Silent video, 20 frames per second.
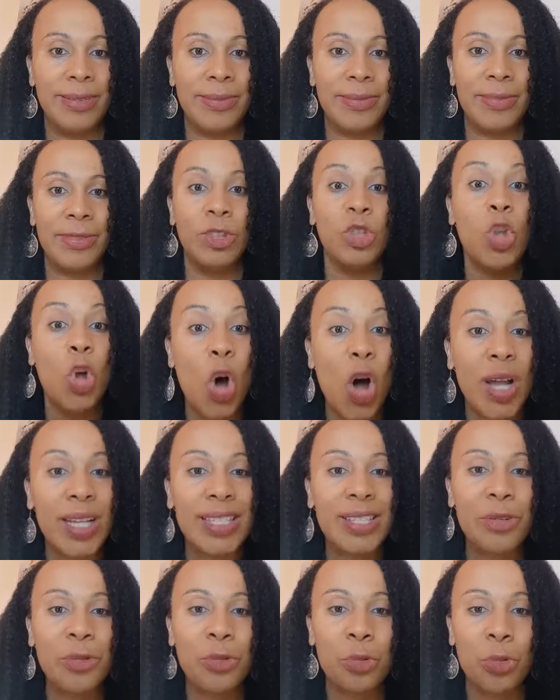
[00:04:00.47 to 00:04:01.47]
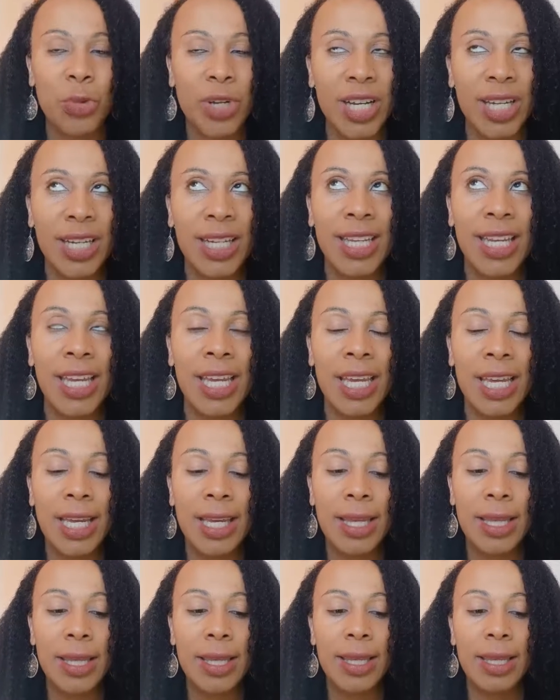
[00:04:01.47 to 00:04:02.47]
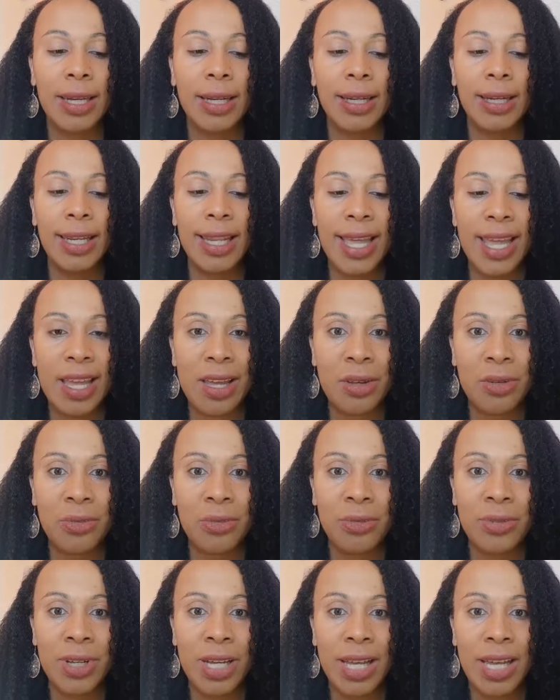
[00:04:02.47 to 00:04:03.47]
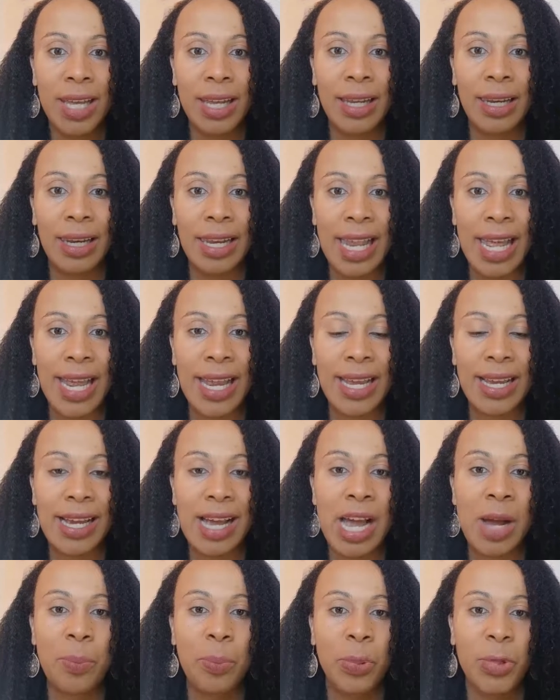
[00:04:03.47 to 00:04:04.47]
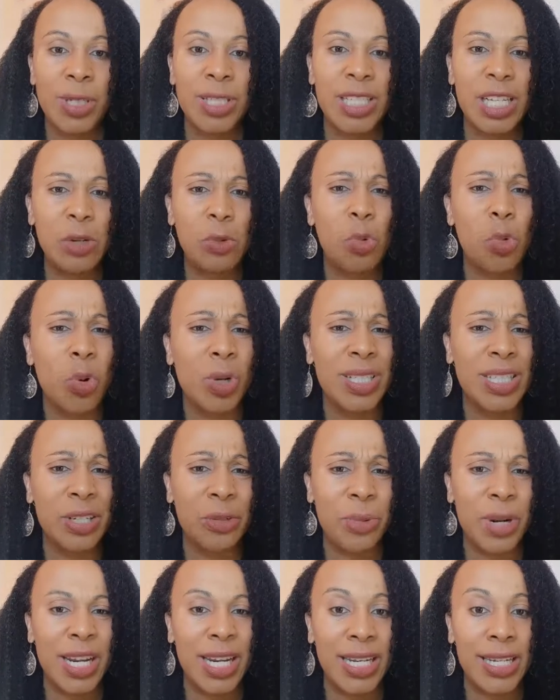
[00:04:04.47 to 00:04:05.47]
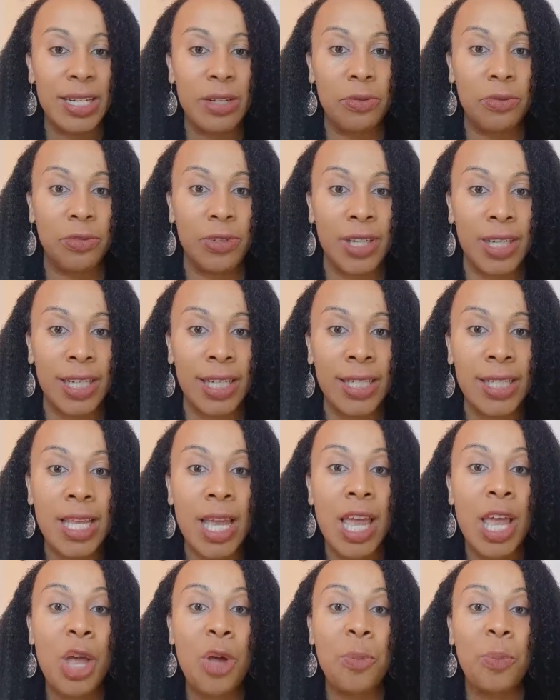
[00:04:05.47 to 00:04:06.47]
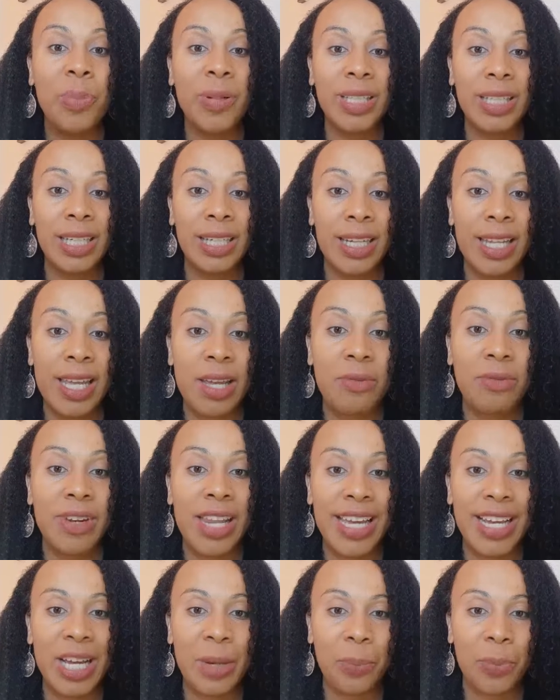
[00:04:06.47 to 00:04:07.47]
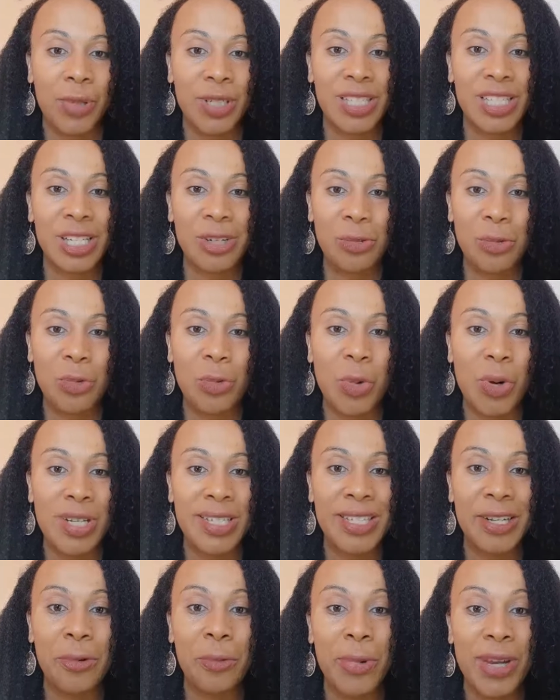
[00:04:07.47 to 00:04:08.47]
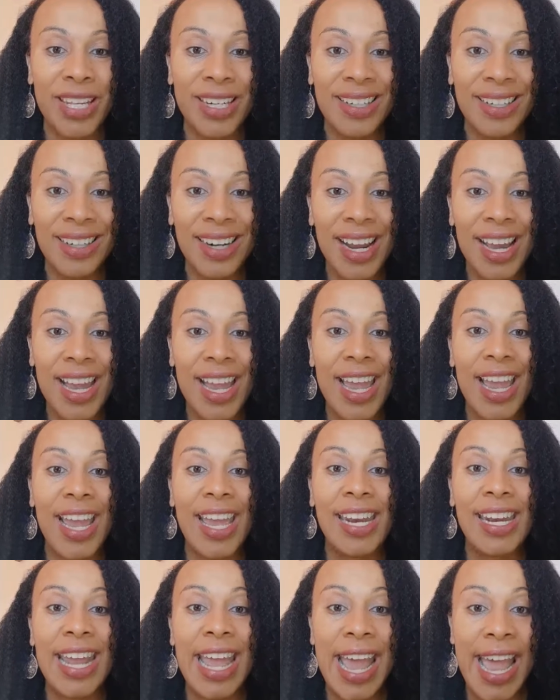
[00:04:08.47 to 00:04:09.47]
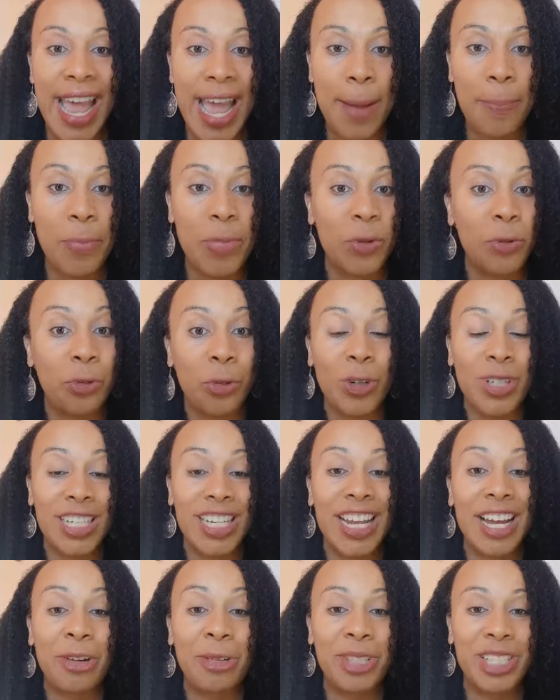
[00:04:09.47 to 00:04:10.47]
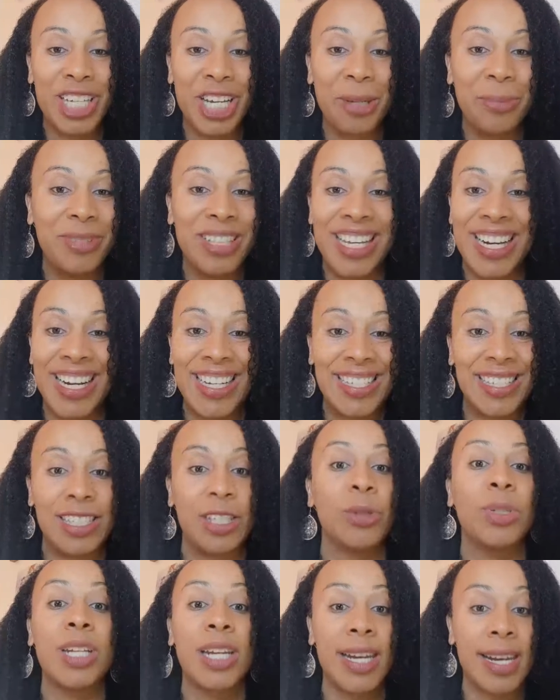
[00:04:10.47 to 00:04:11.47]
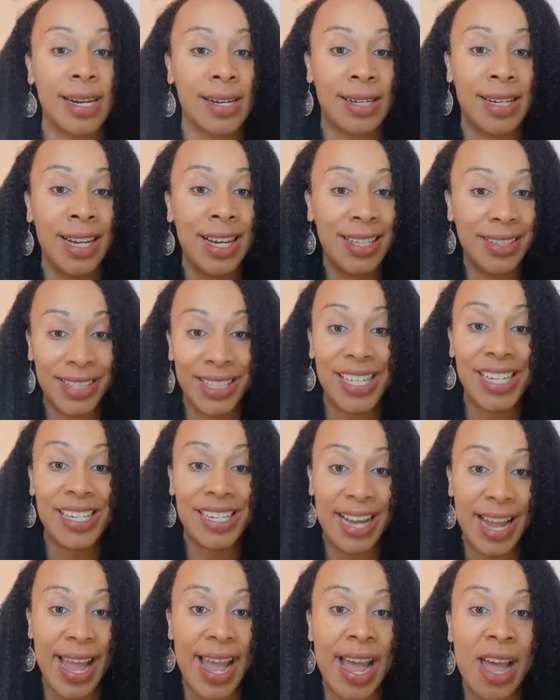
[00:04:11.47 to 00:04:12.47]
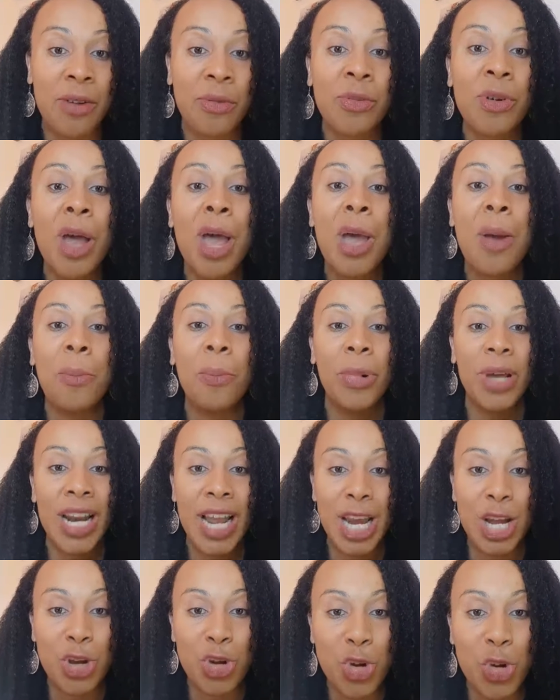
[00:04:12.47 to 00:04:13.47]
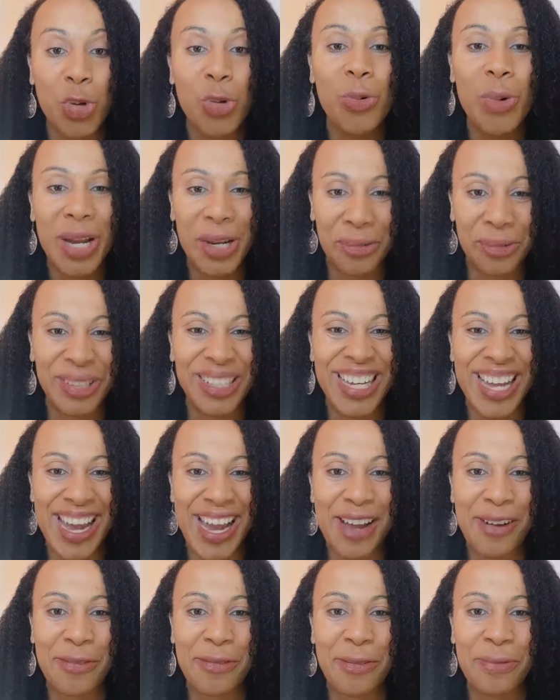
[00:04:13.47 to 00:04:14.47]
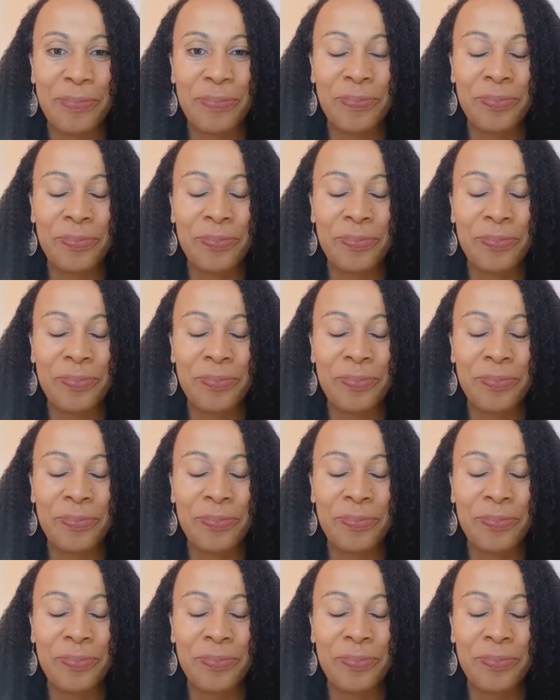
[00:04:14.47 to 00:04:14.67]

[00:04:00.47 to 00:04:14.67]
not really live like a person who was already defeated, but live like a person who was a winner and happy for the outcome that I still didn't have, but I knew I would have.